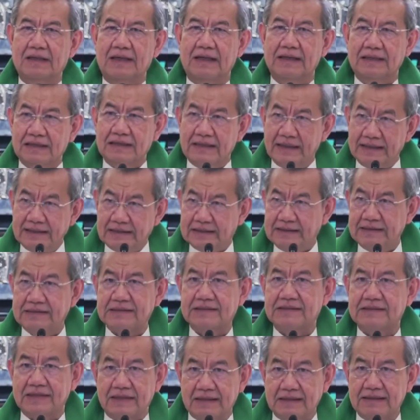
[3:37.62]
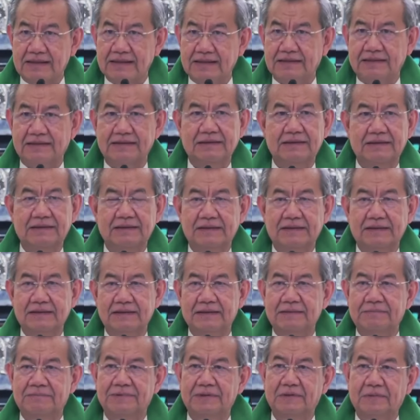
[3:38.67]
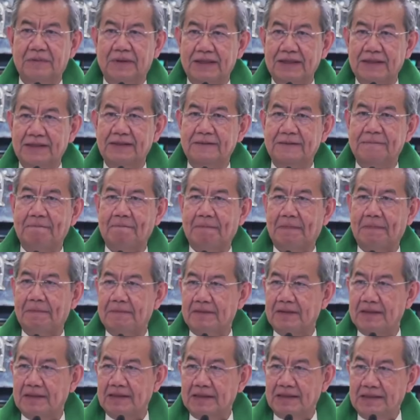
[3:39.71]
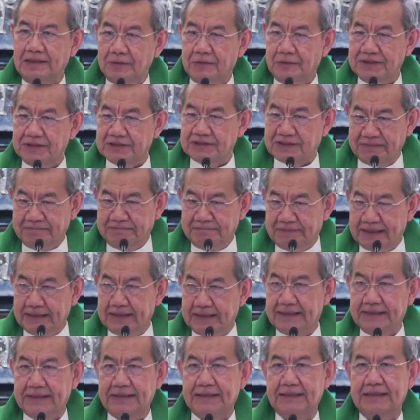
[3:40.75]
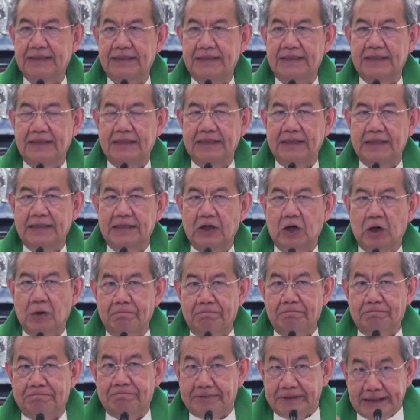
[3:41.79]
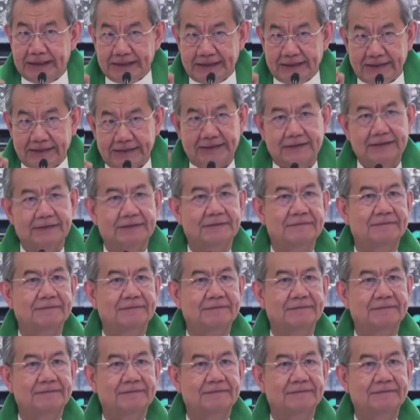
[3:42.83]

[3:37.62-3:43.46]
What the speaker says: I like his character. Number one, he was a man of prayer.